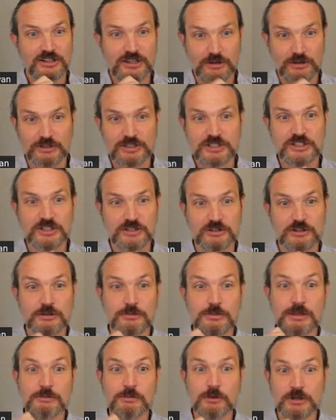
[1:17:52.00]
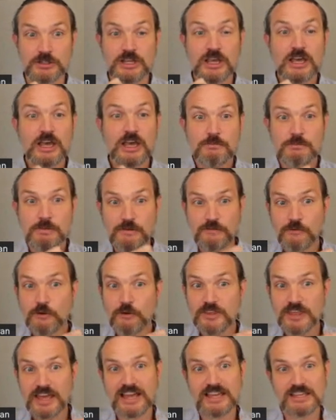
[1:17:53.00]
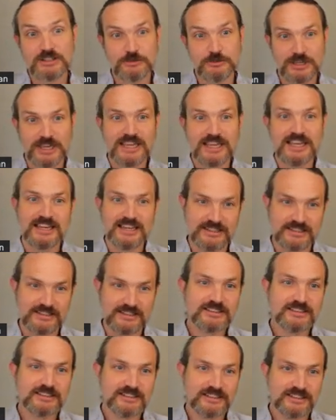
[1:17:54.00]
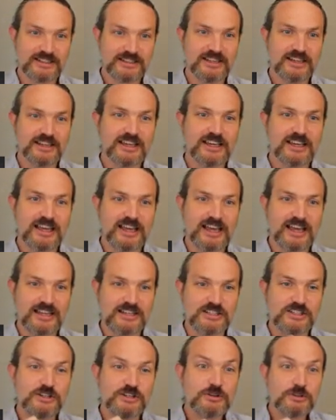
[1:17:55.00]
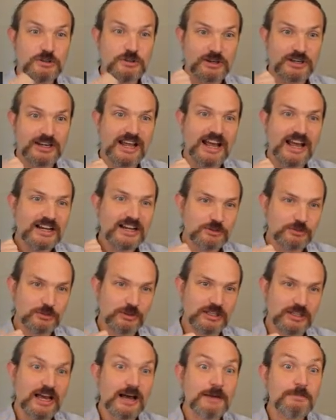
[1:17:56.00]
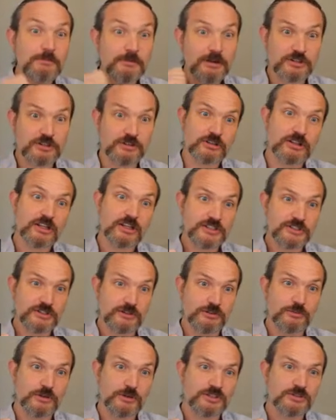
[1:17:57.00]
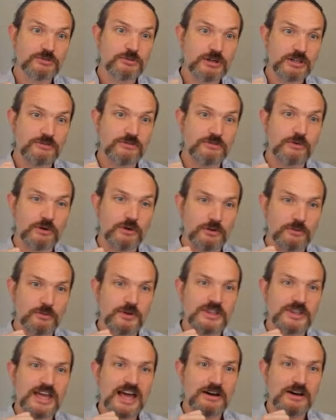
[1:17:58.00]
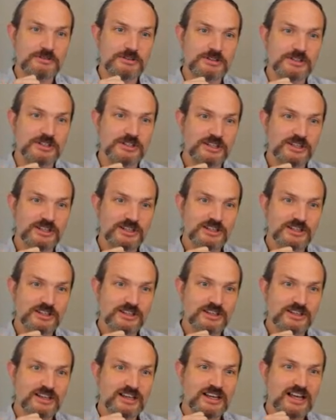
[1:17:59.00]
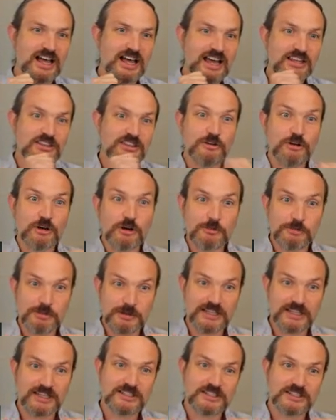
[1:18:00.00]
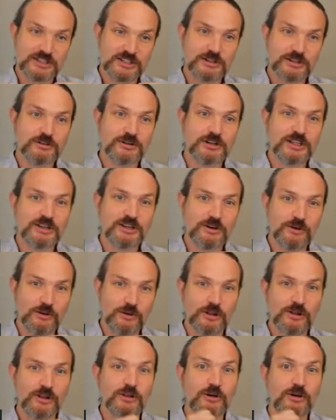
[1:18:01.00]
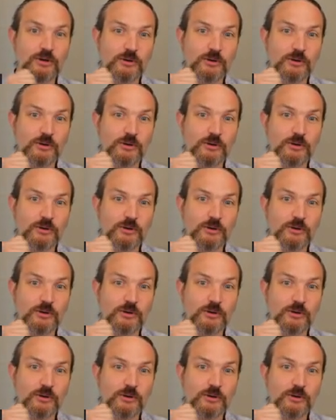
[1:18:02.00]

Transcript: You know, listed on UDP ports. Before that, you can, and yeah. so you can actually upgrade your cluster to 124 without either opening a security hole